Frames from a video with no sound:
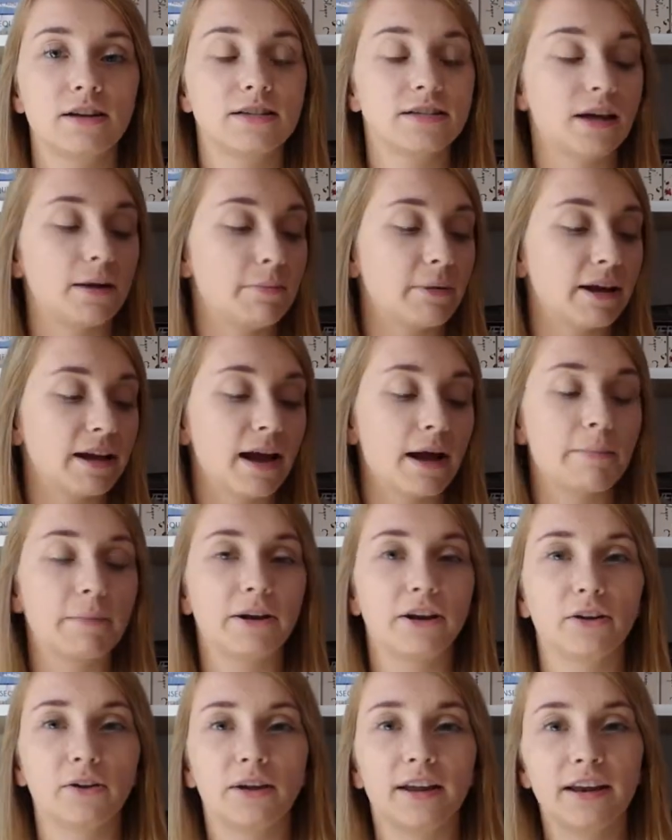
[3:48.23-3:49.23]
to pick up
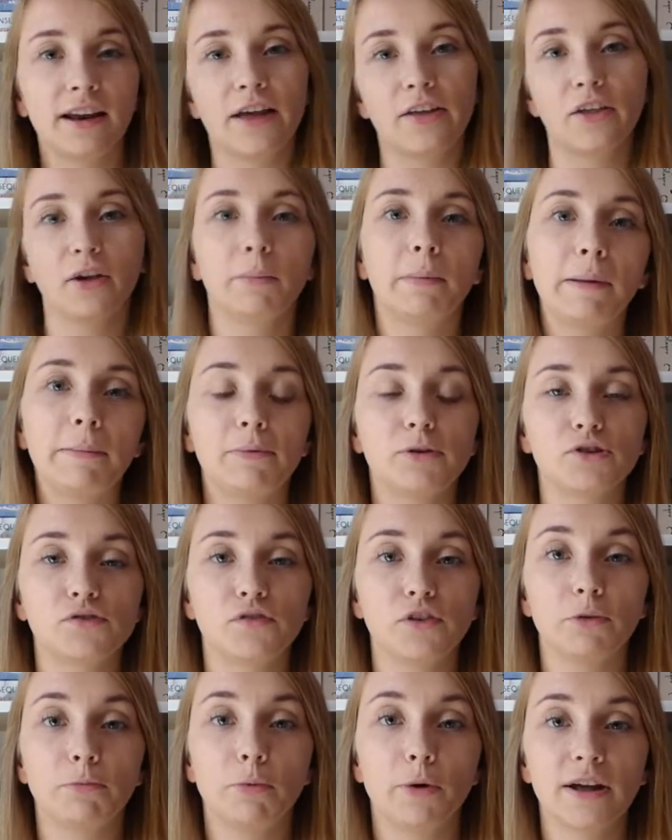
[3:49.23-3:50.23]
and you get other people's
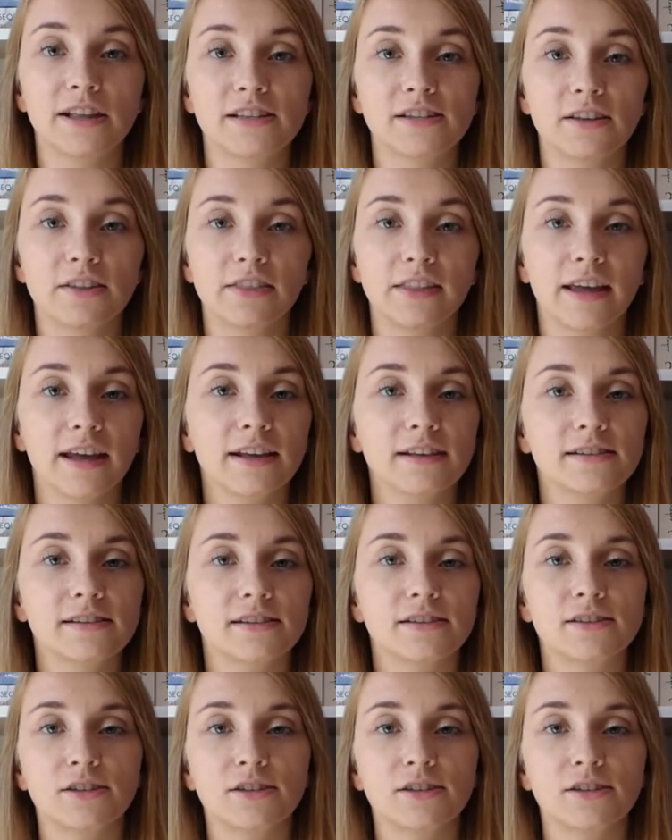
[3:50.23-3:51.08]
viewpoints on things.